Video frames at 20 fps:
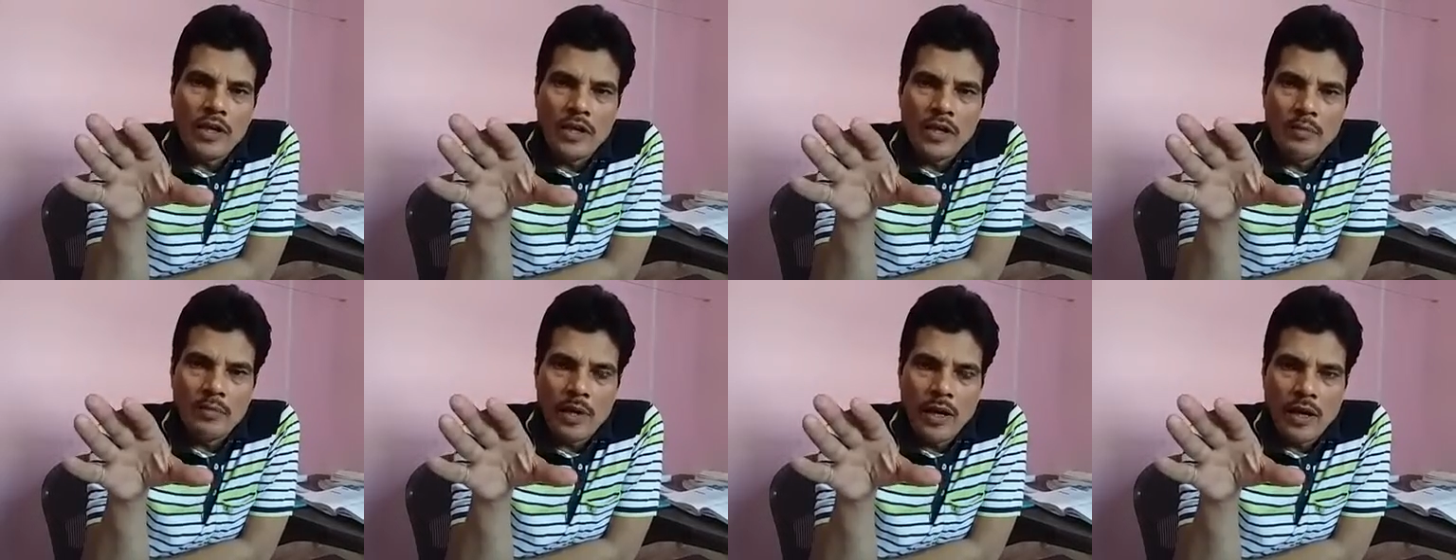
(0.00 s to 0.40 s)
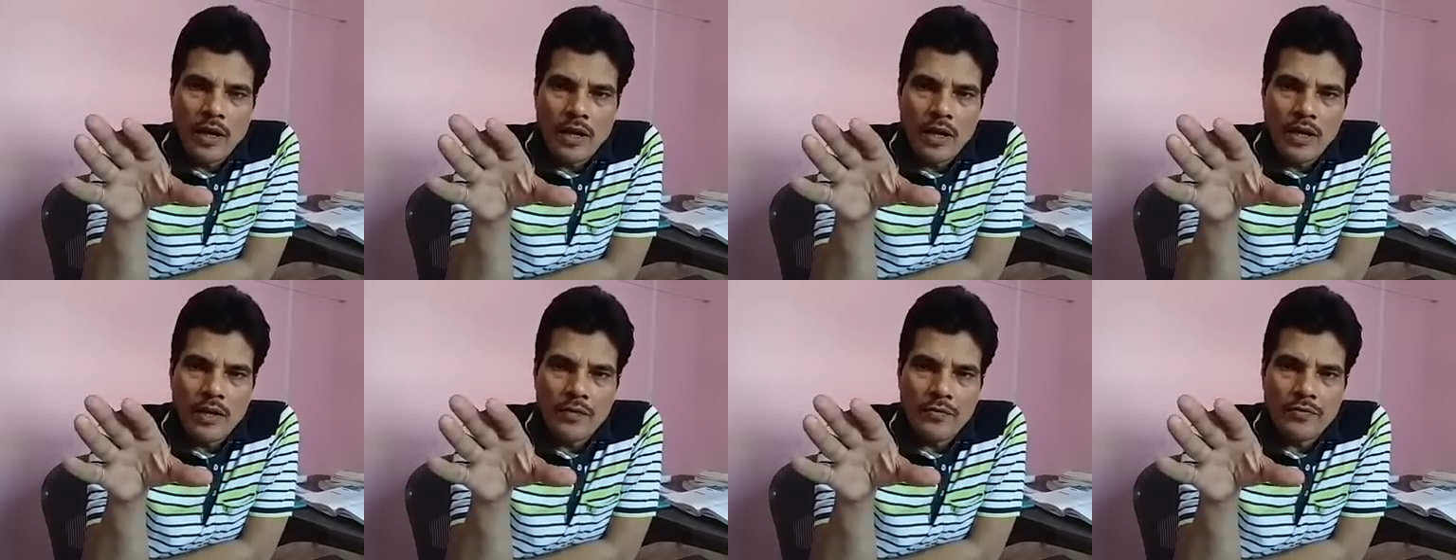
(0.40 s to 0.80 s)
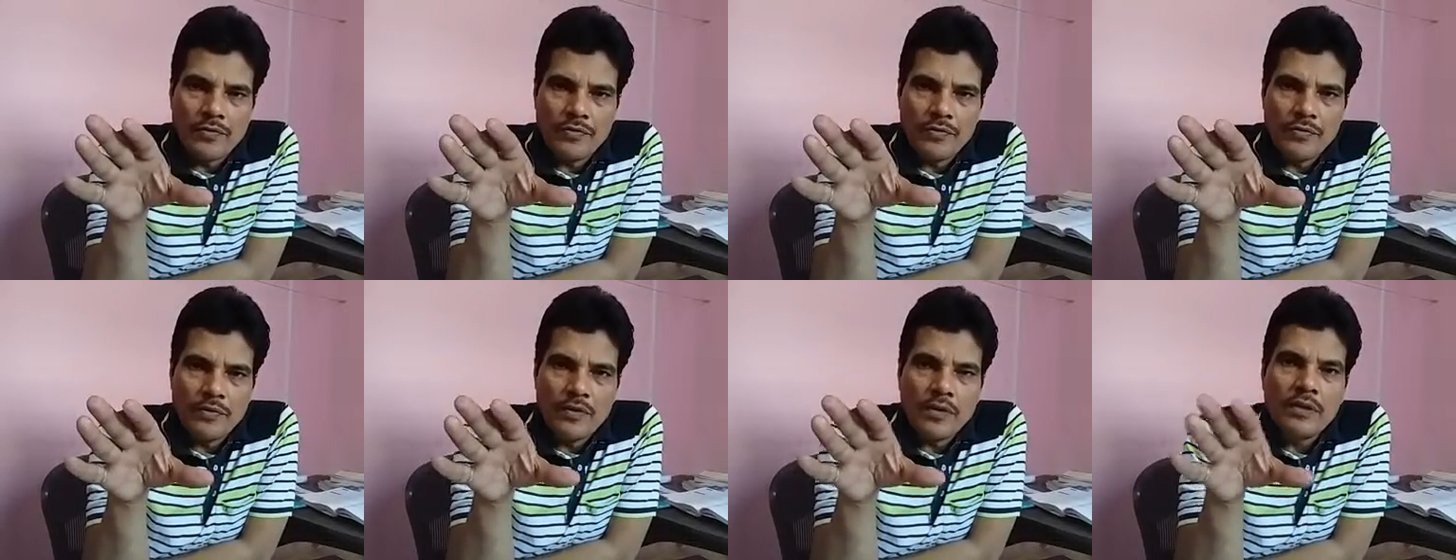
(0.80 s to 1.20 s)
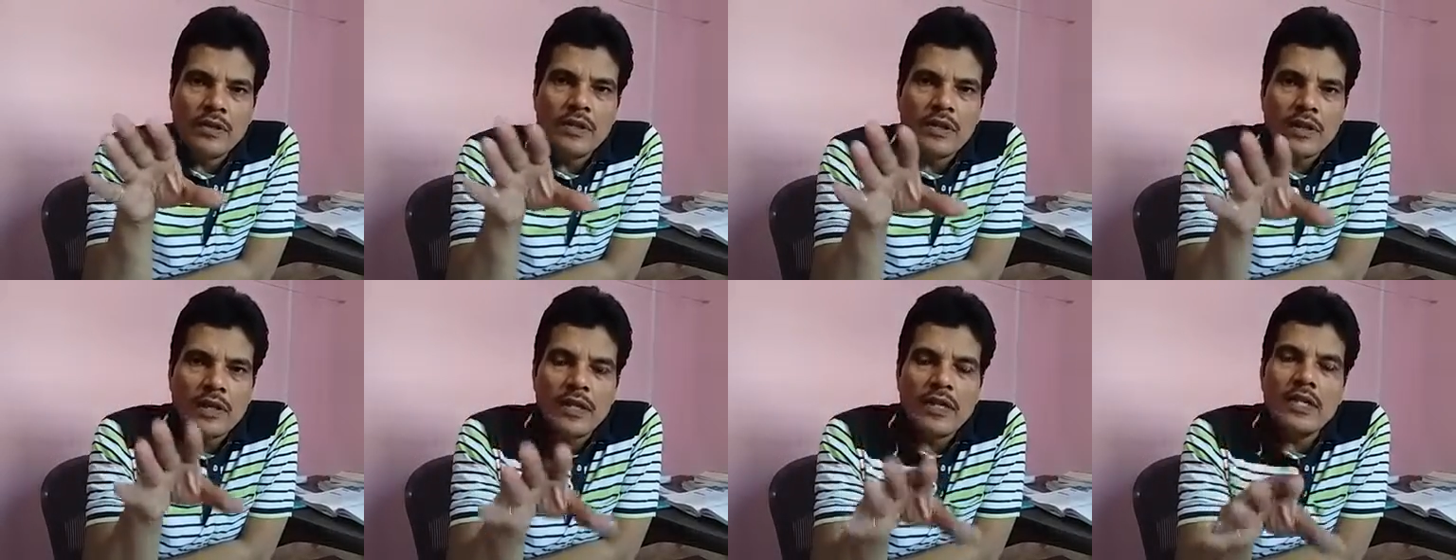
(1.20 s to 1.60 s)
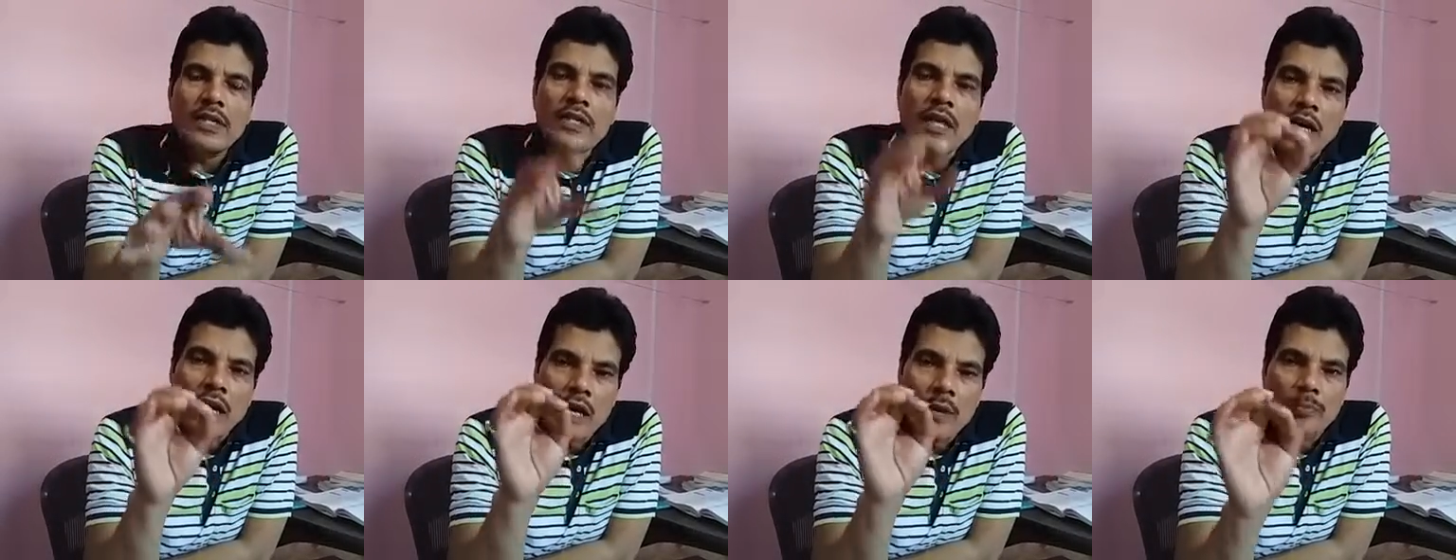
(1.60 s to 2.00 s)
in my life, that is
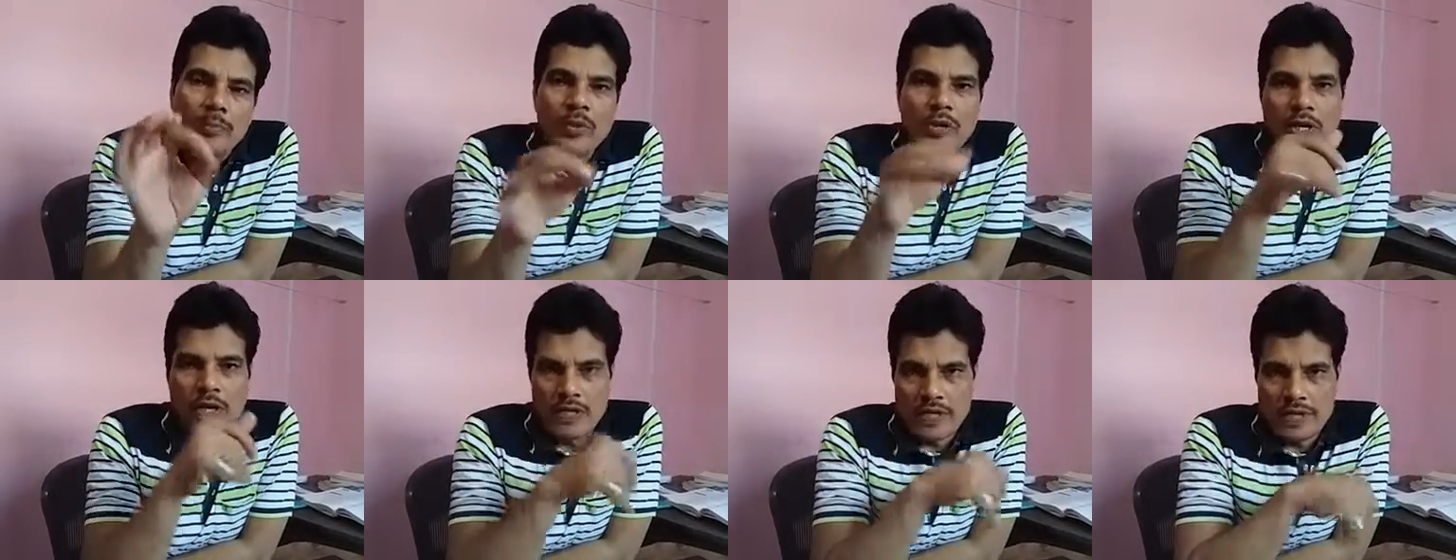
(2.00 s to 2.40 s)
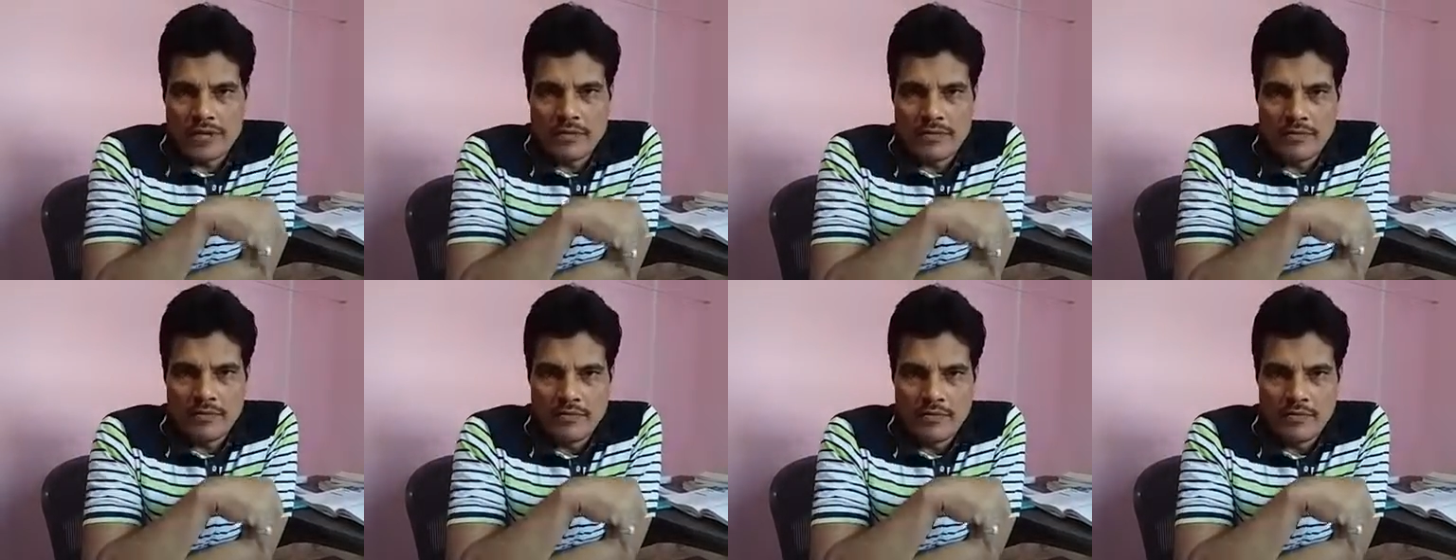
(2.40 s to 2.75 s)
happiness.